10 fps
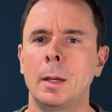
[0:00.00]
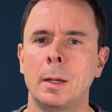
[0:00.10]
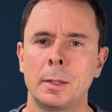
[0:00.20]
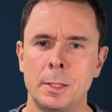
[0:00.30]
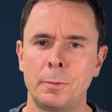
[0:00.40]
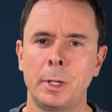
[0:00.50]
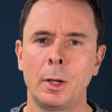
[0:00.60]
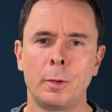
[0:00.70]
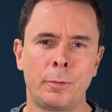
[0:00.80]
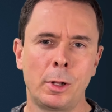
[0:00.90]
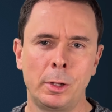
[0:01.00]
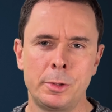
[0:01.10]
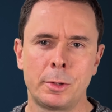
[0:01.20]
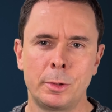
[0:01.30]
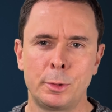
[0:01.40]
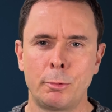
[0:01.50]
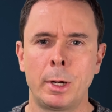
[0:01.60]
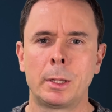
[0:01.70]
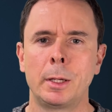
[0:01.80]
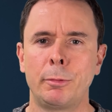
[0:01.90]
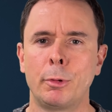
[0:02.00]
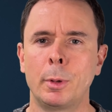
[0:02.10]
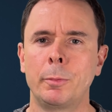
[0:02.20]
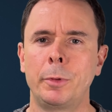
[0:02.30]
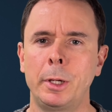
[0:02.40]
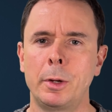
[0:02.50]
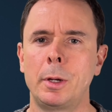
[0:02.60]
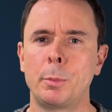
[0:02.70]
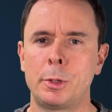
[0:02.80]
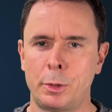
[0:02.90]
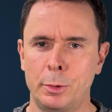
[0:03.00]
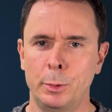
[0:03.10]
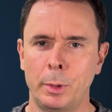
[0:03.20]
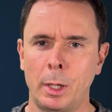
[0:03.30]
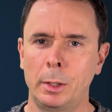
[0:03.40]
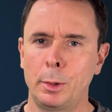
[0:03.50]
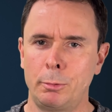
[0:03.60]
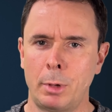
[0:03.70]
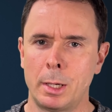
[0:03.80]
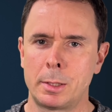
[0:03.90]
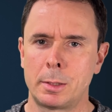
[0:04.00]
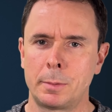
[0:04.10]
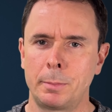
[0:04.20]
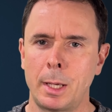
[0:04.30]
This video follows on directly from video number 2, Hello Rust.